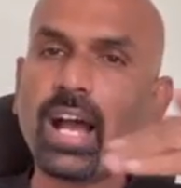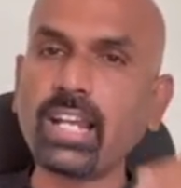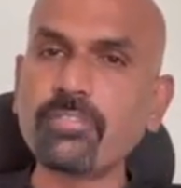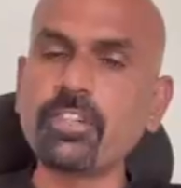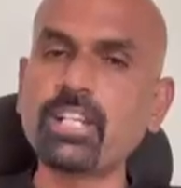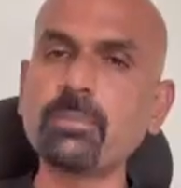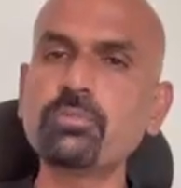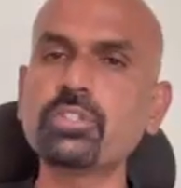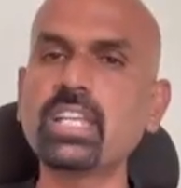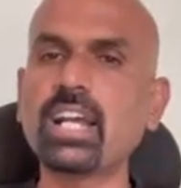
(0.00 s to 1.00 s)
And if you come
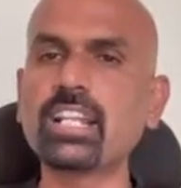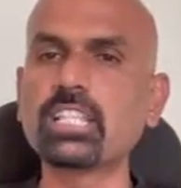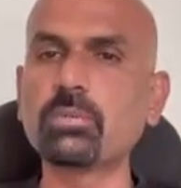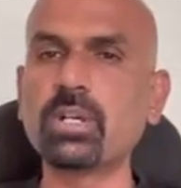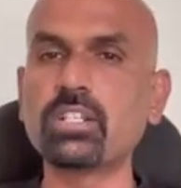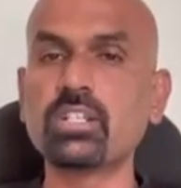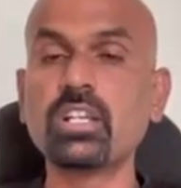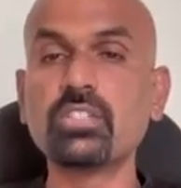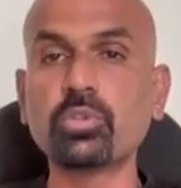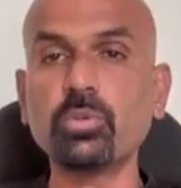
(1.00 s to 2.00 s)
to the another one,
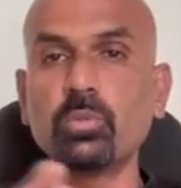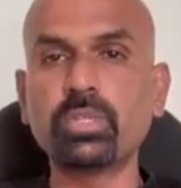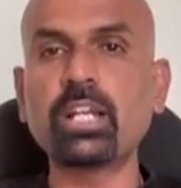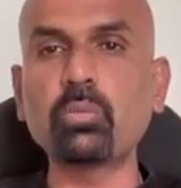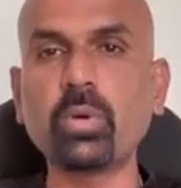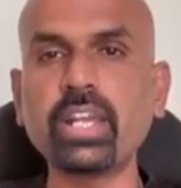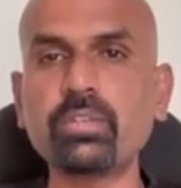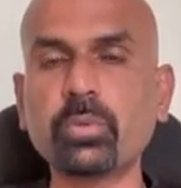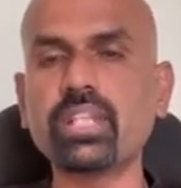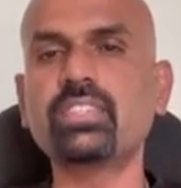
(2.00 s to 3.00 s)
so then why,
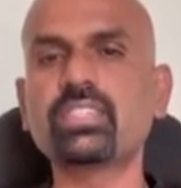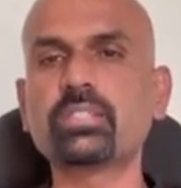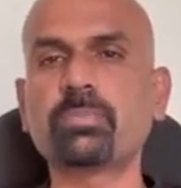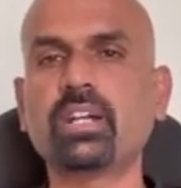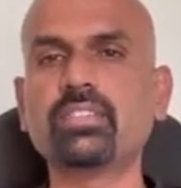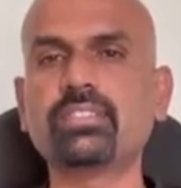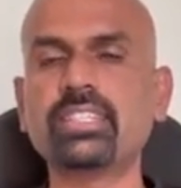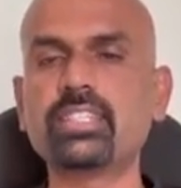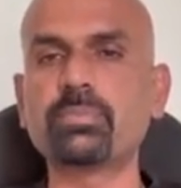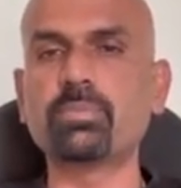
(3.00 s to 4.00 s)
why this
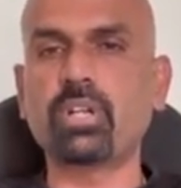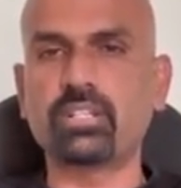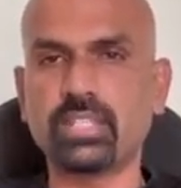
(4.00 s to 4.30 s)
policy is brought?